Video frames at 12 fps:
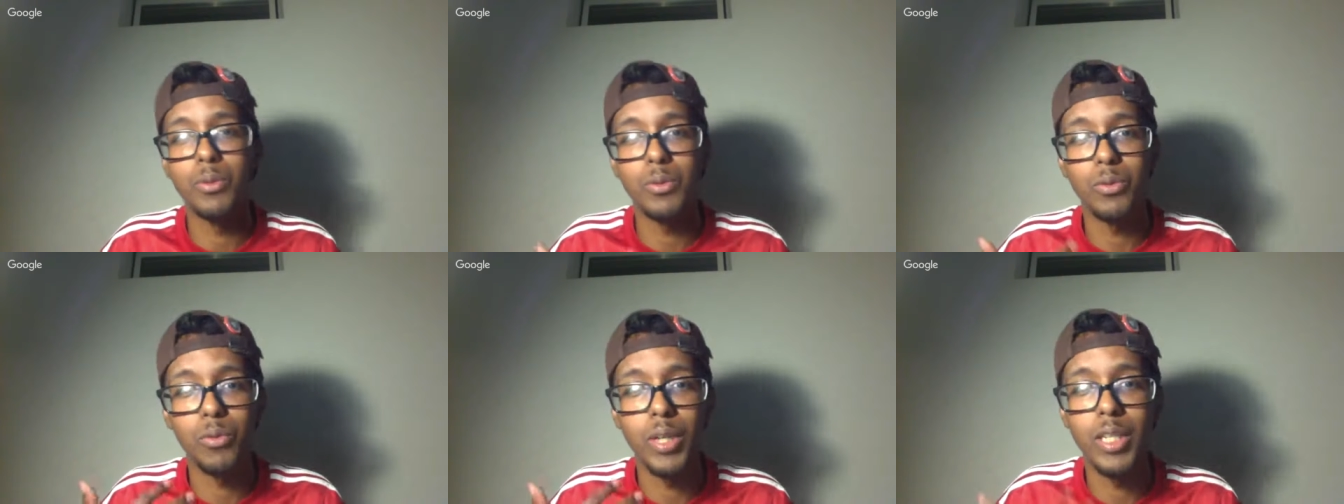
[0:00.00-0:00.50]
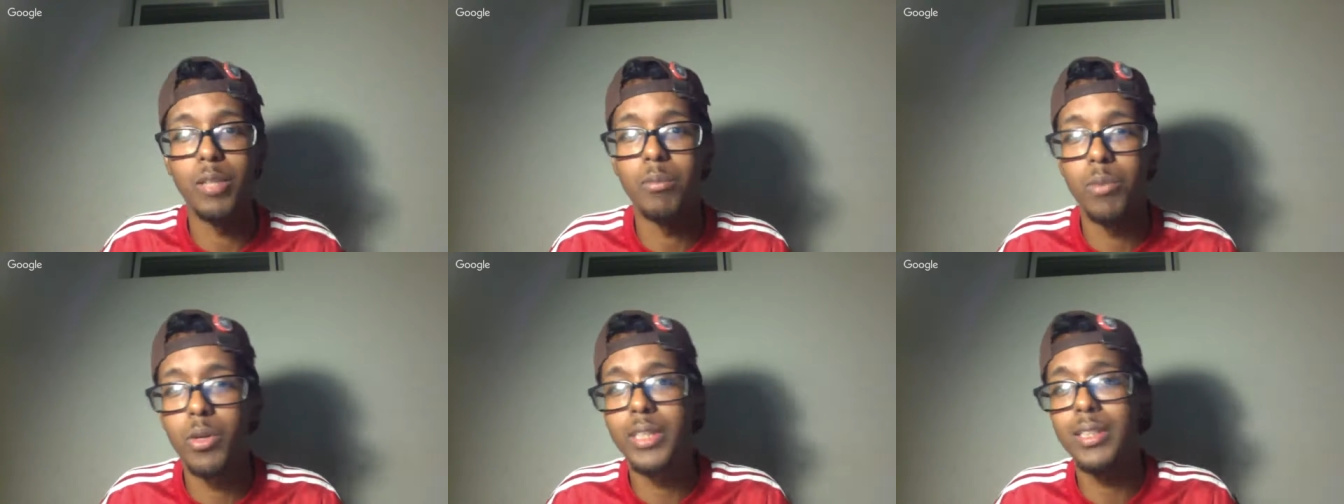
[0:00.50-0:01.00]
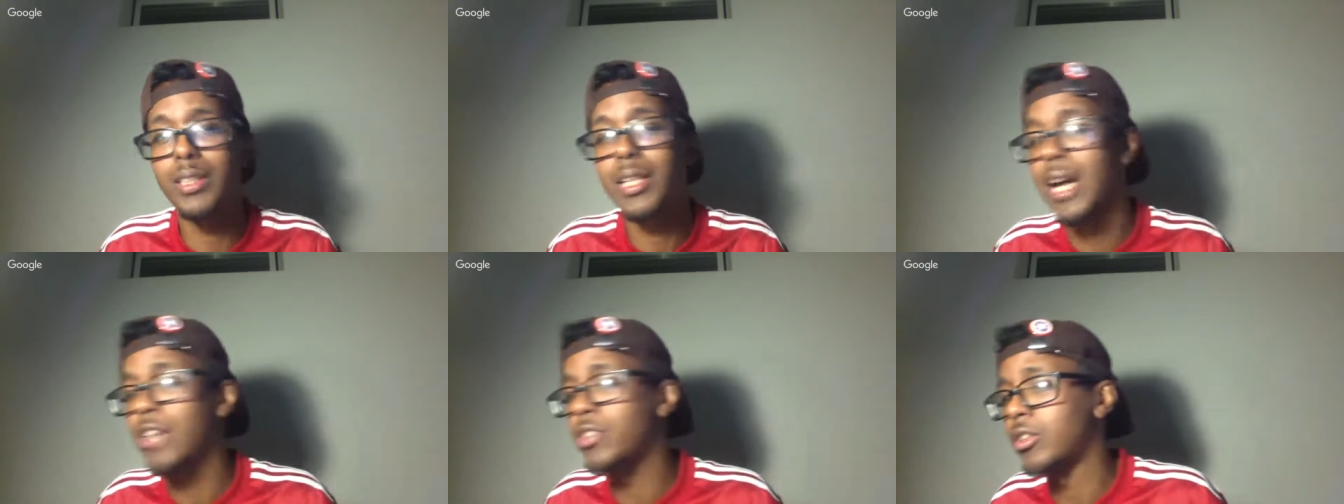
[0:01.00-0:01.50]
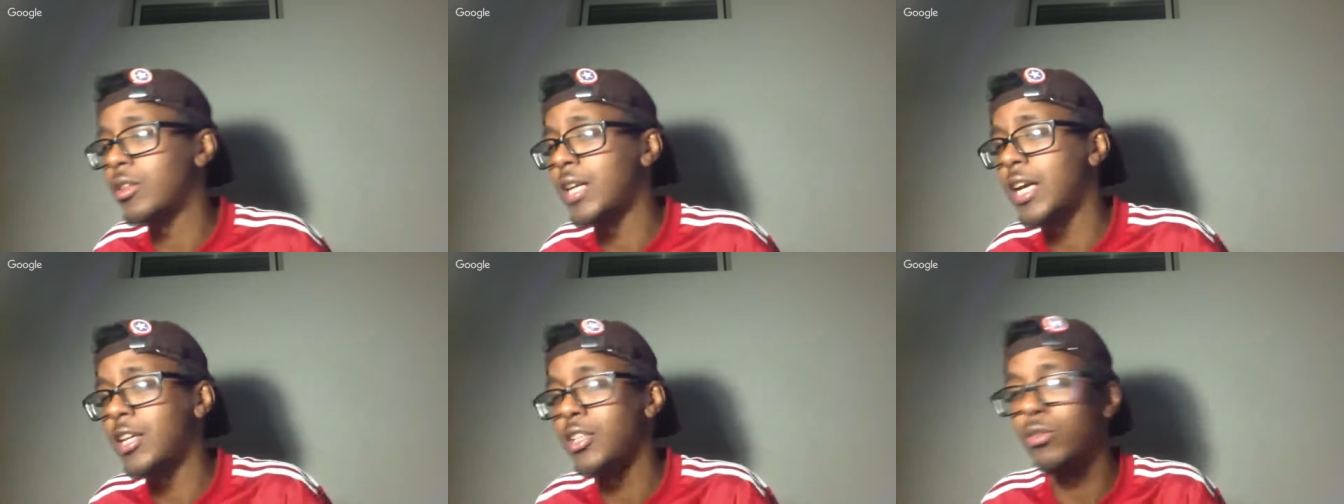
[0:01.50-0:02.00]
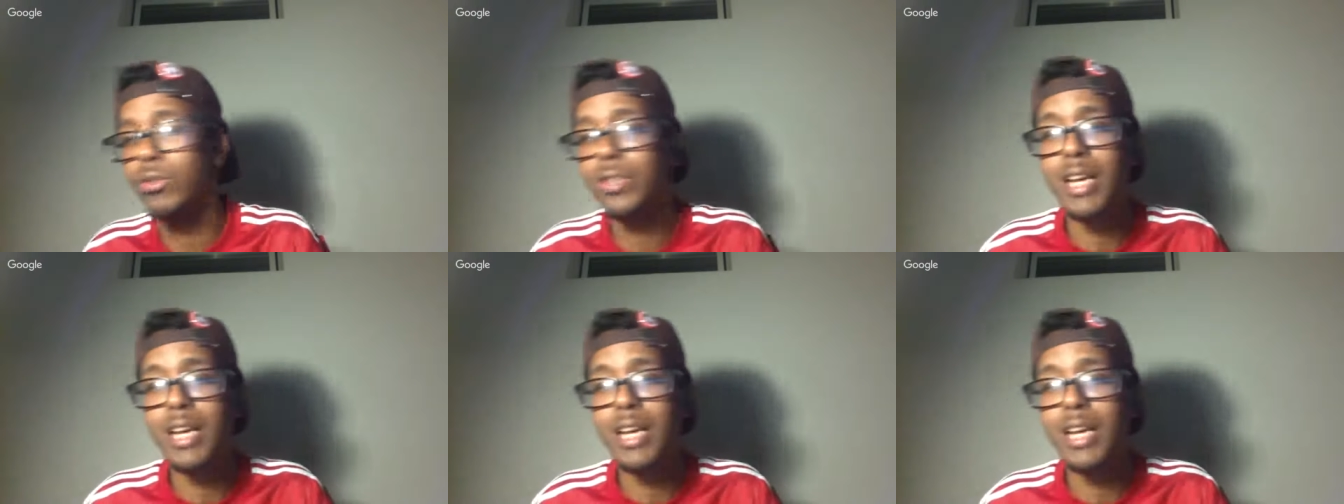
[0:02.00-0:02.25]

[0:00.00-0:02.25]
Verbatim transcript: run into Morgan, they're like, how'd you learn how to use that,